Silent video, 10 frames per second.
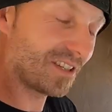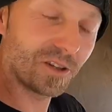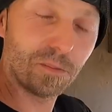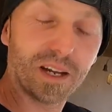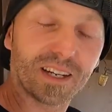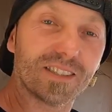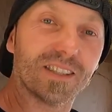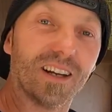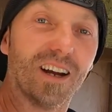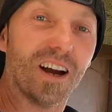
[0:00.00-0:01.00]
to the mix
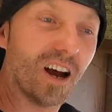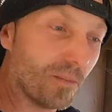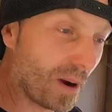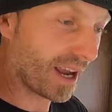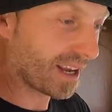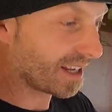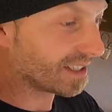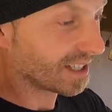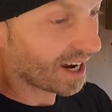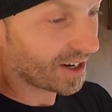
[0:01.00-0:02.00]
of my
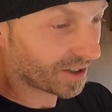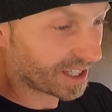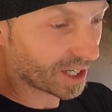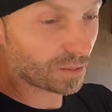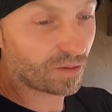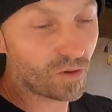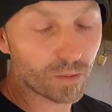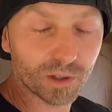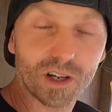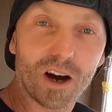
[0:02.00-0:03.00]
entire Kicker
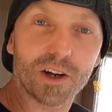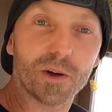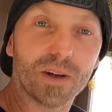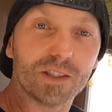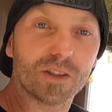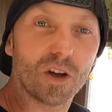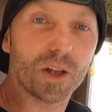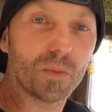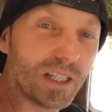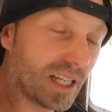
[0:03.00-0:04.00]
Performance audio install
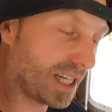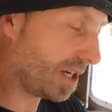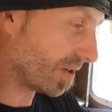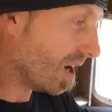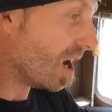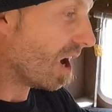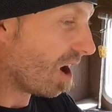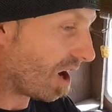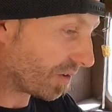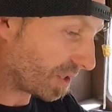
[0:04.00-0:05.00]
that we did here
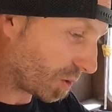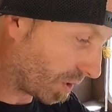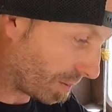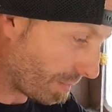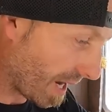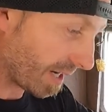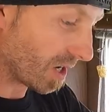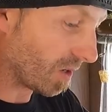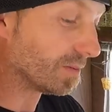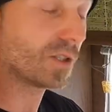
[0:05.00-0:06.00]
on the
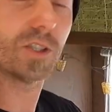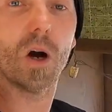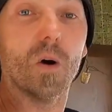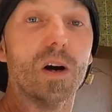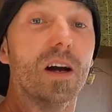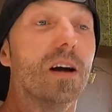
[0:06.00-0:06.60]
Twinnebago. So,